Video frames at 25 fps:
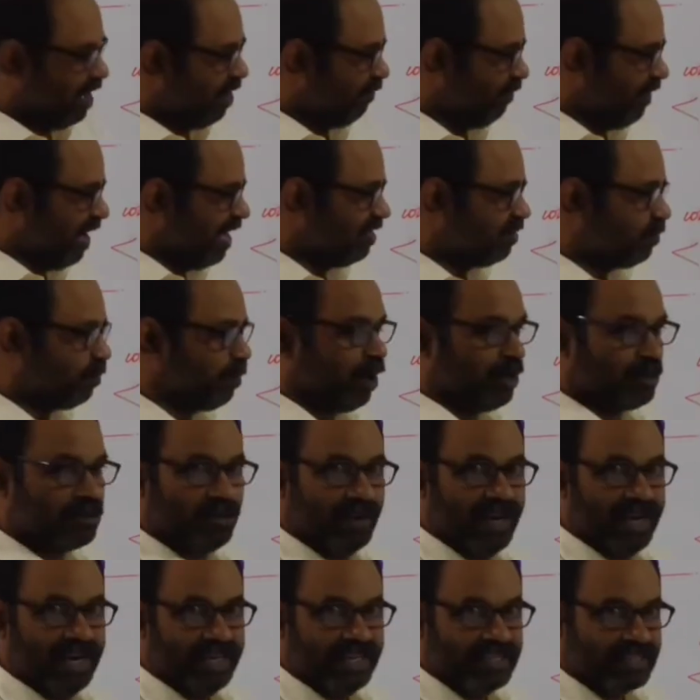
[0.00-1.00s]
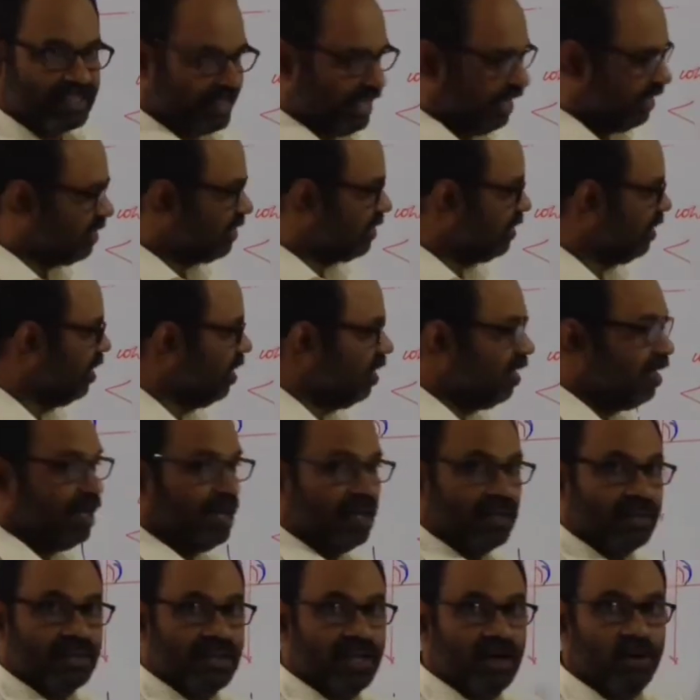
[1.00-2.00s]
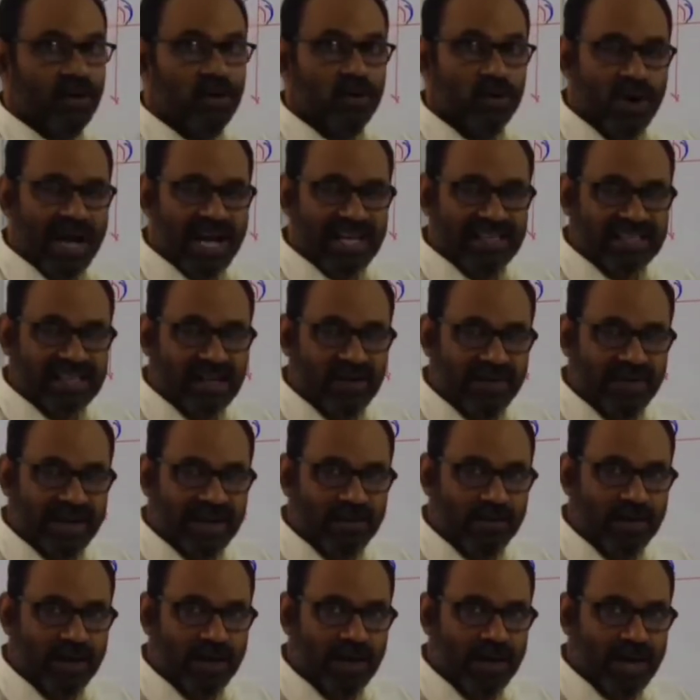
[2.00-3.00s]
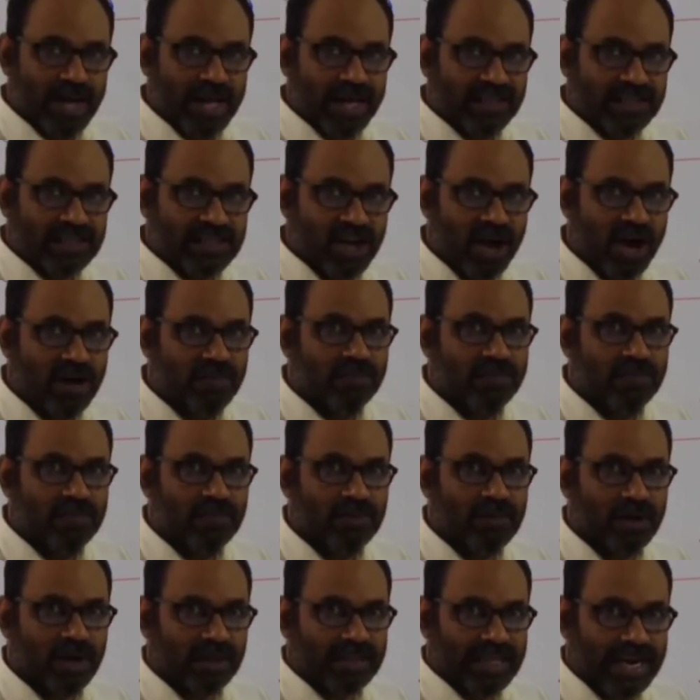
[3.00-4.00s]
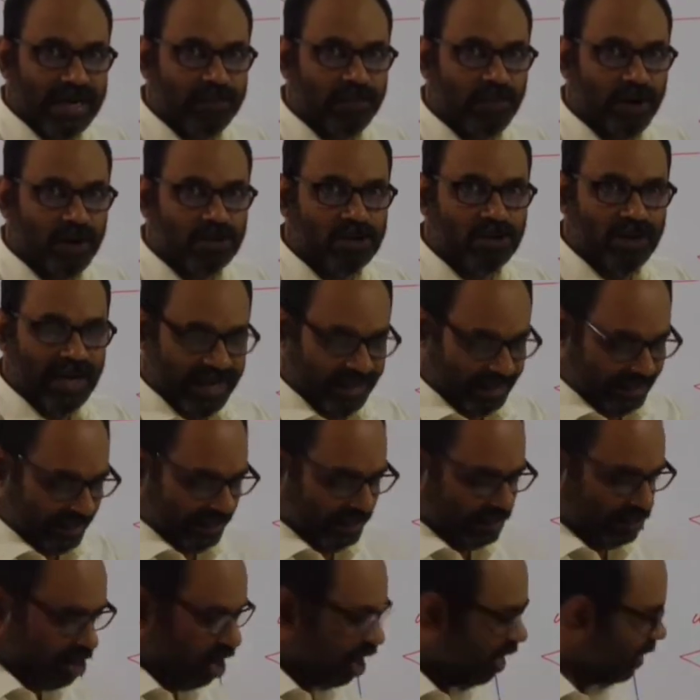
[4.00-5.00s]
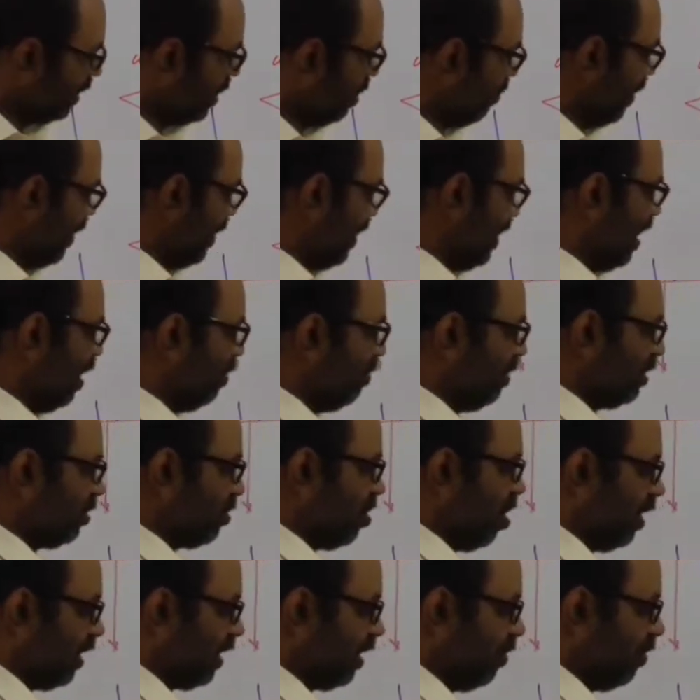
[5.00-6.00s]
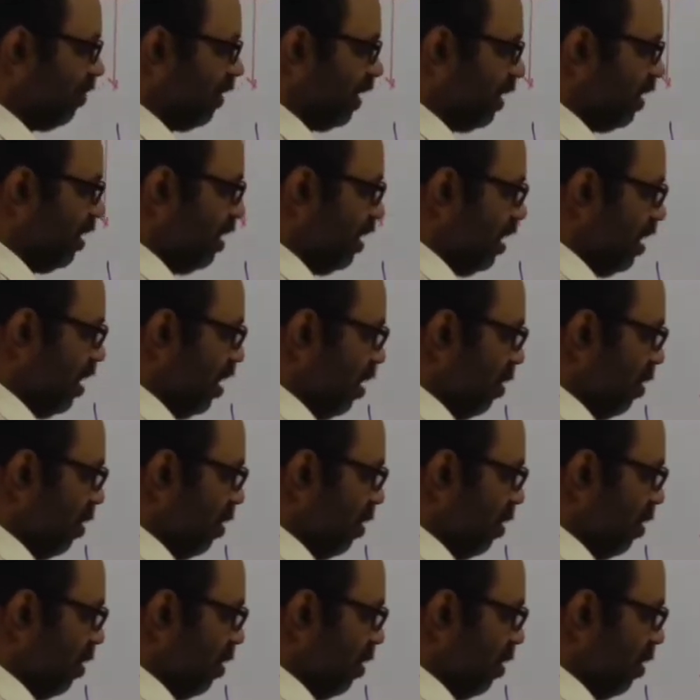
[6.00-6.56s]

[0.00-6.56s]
Playfair's postulate is this. Who has given the axiom or that postulate is not given. Name is not given.